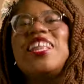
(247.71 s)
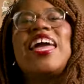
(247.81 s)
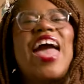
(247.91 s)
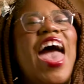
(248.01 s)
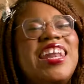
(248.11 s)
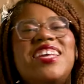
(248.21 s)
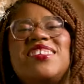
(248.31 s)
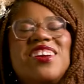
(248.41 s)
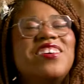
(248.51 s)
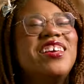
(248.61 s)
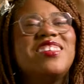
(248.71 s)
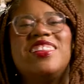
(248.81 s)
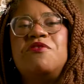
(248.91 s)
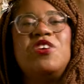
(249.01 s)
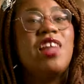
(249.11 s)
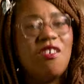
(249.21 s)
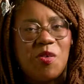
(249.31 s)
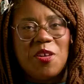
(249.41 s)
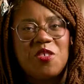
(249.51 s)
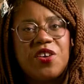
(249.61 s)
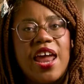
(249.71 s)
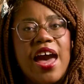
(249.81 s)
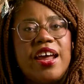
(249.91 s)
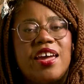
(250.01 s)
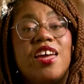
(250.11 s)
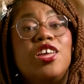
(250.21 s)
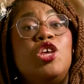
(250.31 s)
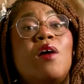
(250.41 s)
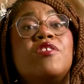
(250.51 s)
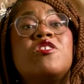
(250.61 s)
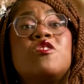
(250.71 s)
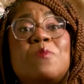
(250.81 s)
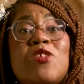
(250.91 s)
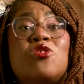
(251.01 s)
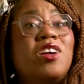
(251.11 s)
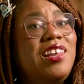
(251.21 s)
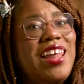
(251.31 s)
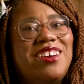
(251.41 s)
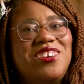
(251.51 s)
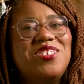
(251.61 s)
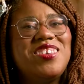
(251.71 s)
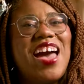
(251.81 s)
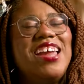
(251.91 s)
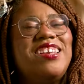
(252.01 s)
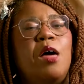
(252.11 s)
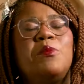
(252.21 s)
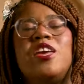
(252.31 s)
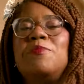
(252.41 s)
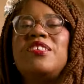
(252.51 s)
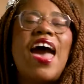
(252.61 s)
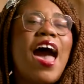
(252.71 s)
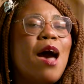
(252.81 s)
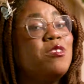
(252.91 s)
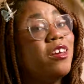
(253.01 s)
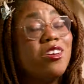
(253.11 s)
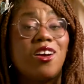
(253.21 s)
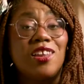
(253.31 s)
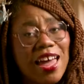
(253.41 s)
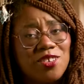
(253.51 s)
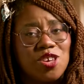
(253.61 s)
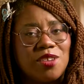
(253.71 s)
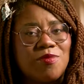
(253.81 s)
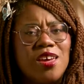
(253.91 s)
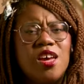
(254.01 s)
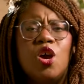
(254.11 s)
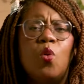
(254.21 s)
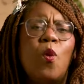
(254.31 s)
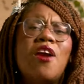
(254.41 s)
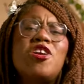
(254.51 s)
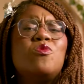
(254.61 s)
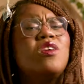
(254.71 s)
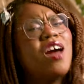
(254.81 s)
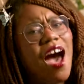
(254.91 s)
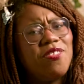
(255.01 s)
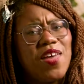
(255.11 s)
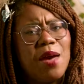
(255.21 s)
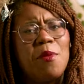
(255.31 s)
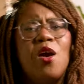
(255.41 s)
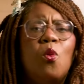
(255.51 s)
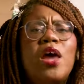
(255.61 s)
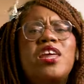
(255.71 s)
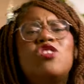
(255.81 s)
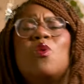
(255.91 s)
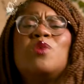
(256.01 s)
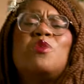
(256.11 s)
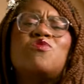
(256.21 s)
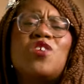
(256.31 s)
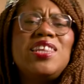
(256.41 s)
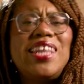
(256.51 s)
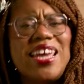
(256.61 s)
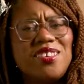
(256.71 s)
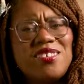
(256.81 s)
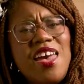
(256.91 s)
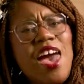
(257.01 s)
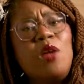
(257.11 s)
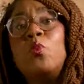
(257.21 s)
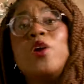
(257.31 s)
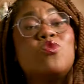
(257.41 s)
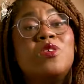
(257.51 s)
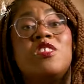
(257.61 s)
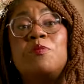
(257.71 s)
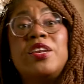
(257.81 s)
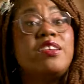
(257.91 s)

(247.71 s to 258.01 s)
Like any serious leafy lovables fanatic, you have a special collector's guide to help keep tabs on your collection. Where you got them, when each one was released, and which ones have been